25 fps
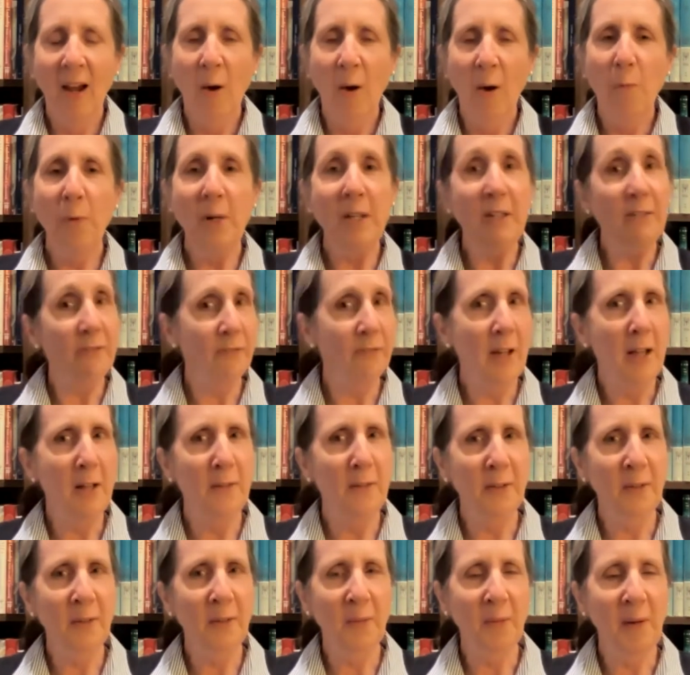we
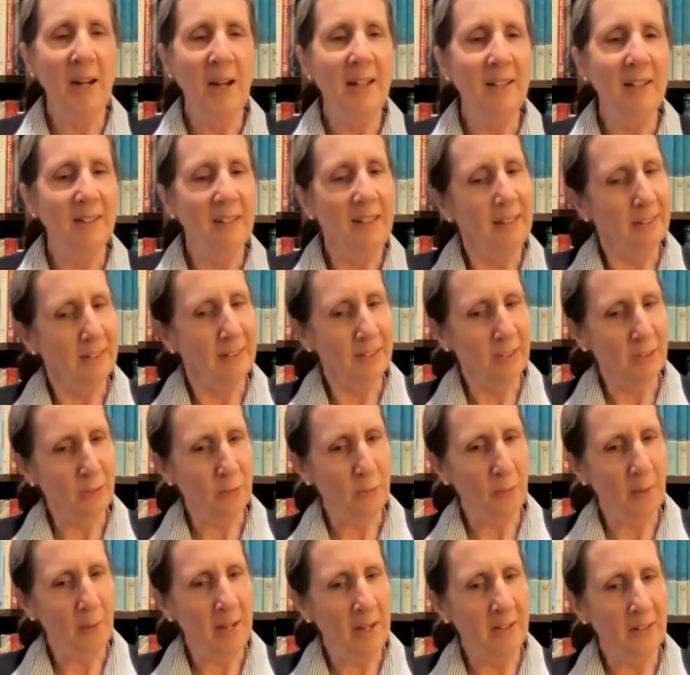found a great
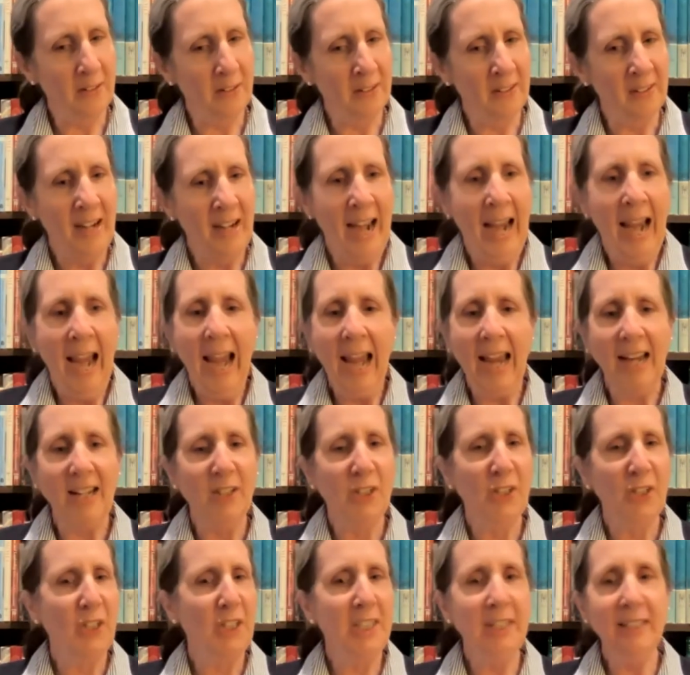illustrator
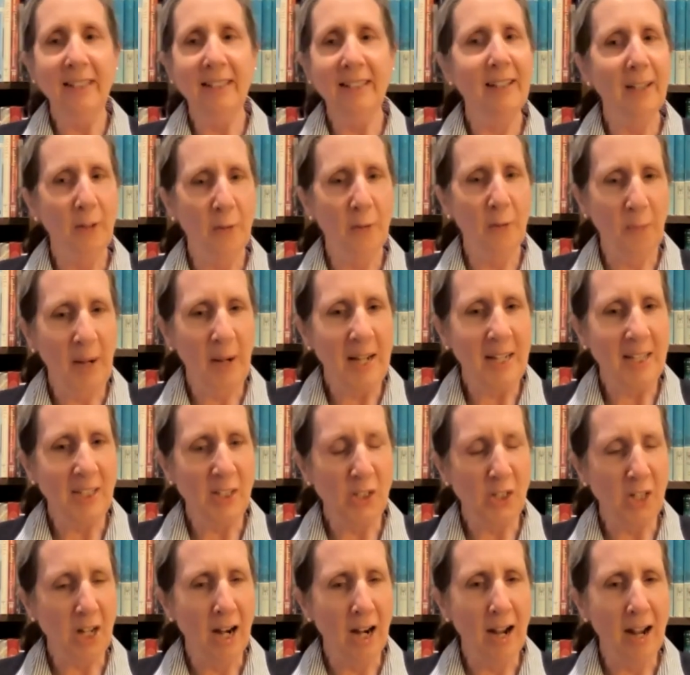and she did a great
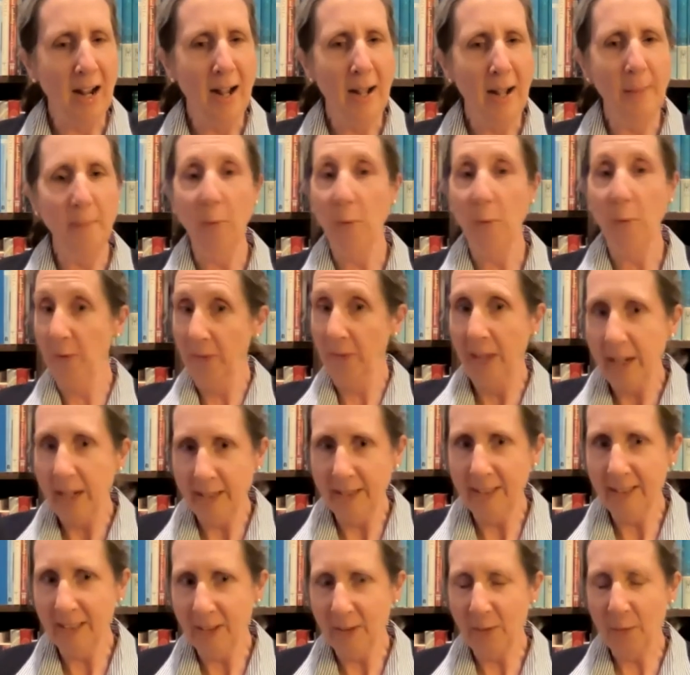job, or they
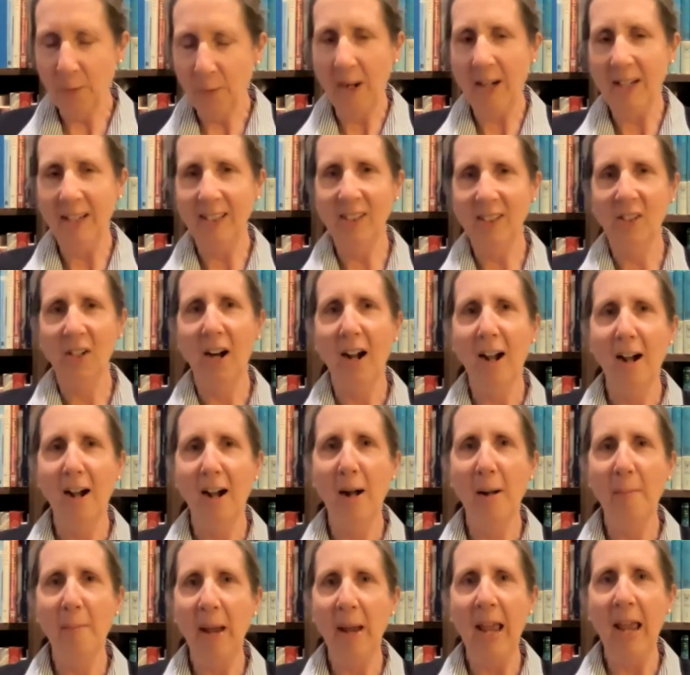did a great
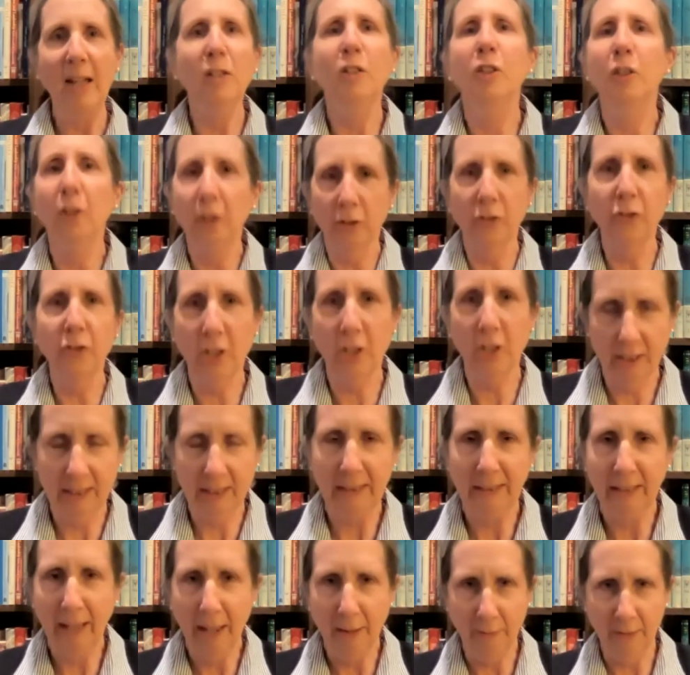job, and you'll
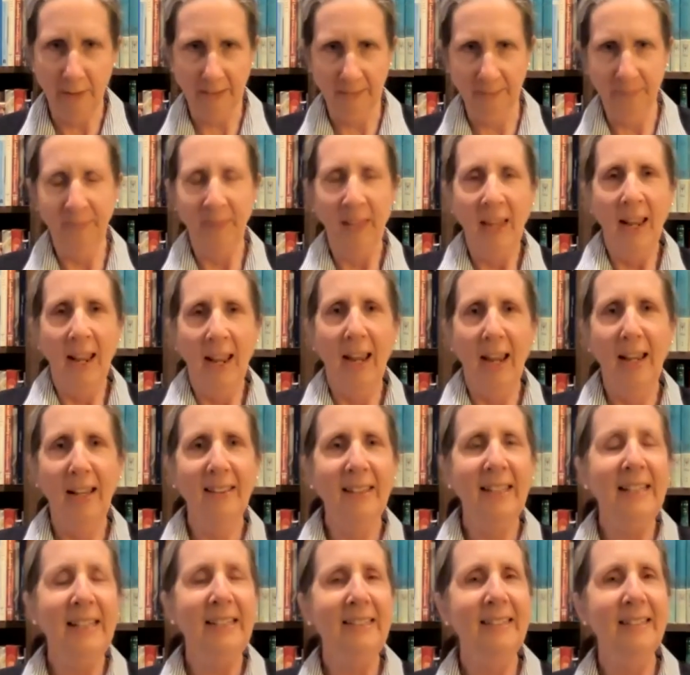just love it.
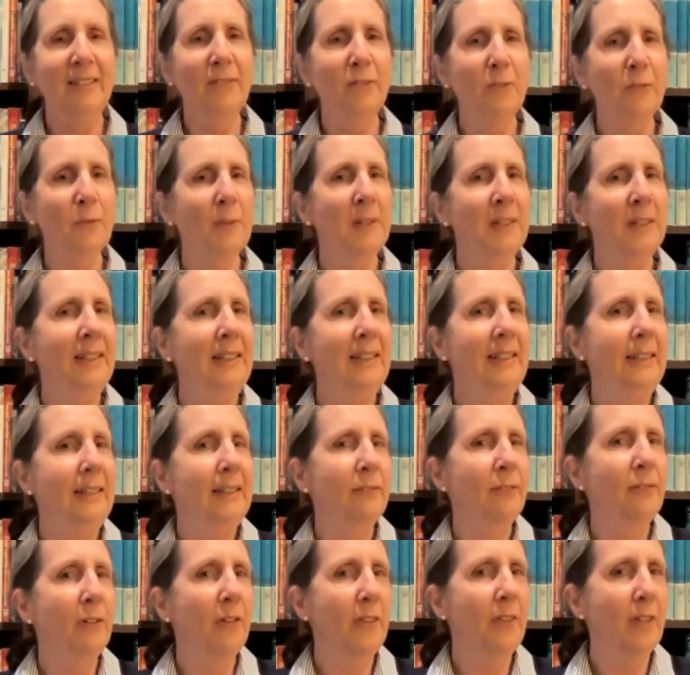And they didn't really
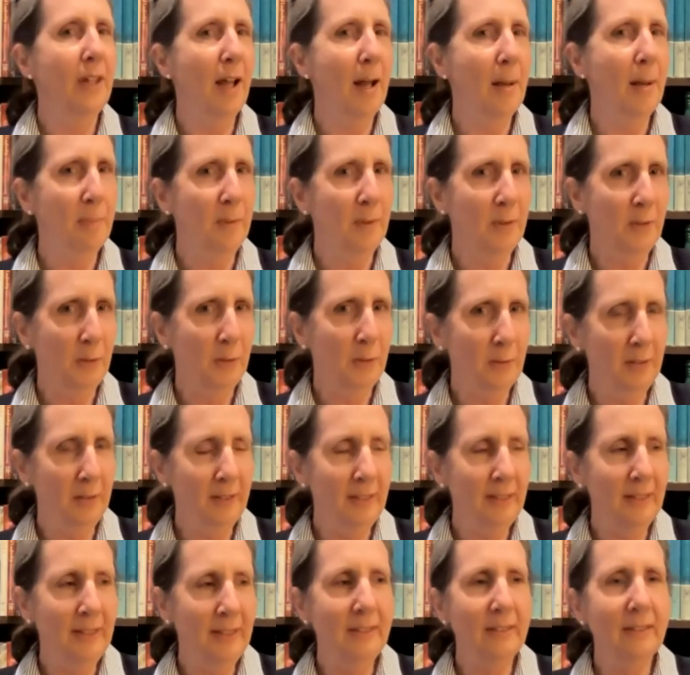give her the
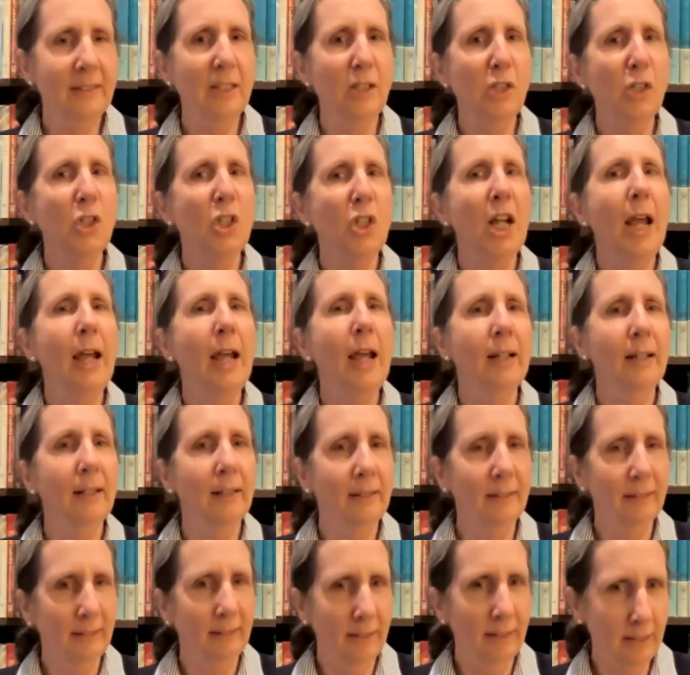opportunity to
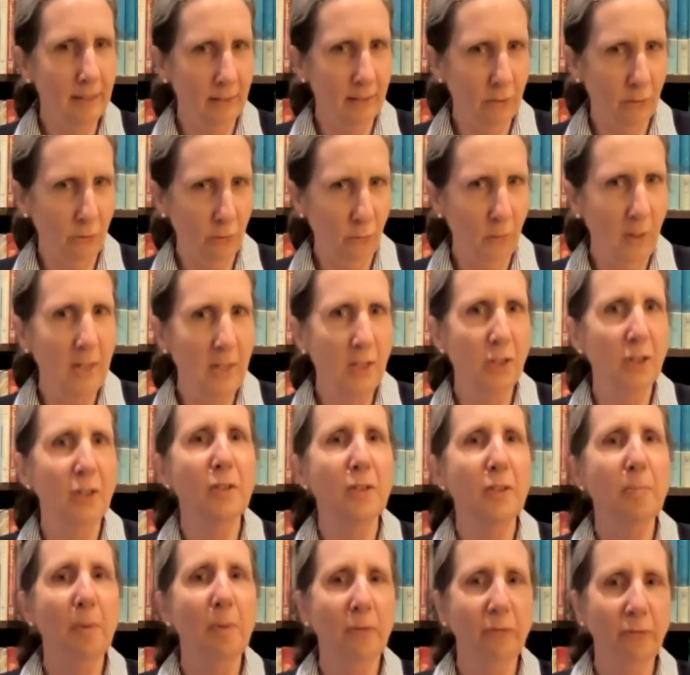check the
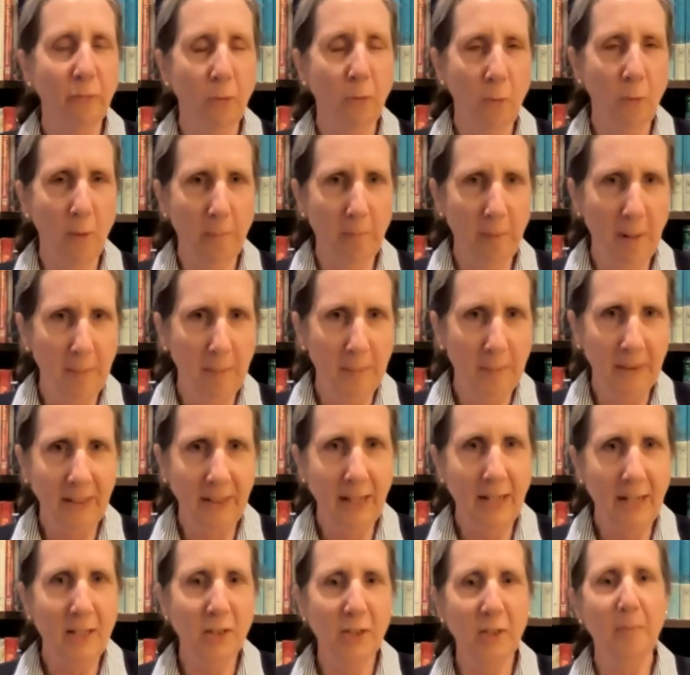illustrations before
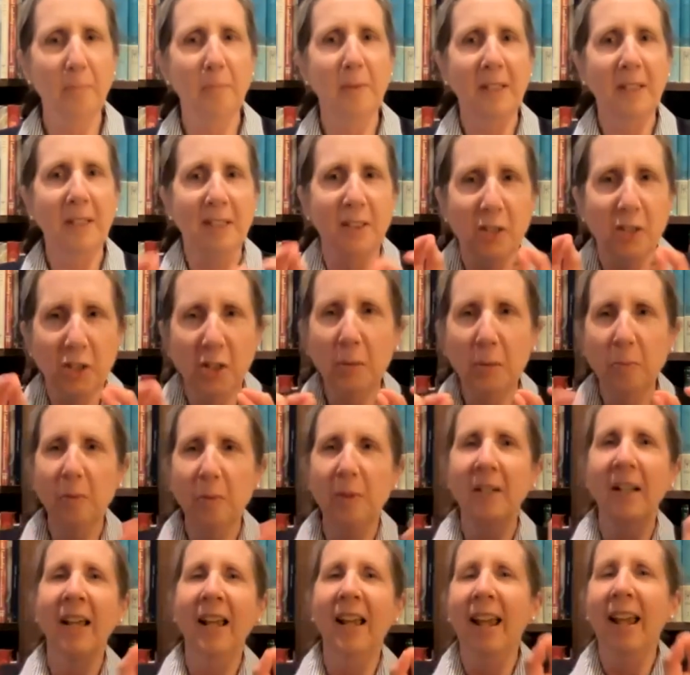publication, because she
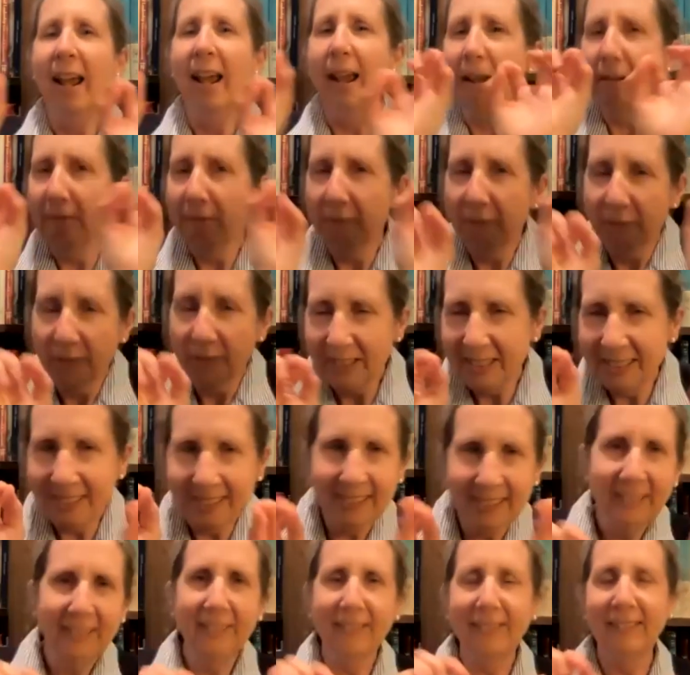would, every
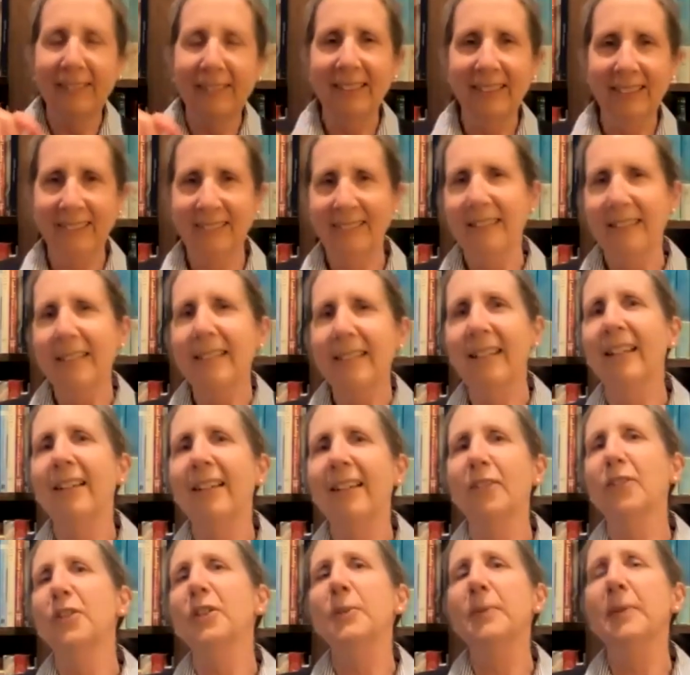single little
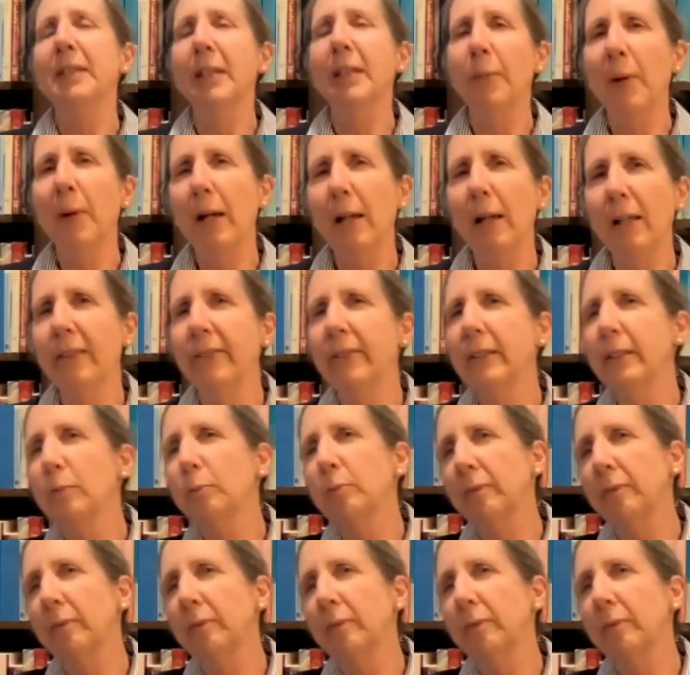detail, she would say, well,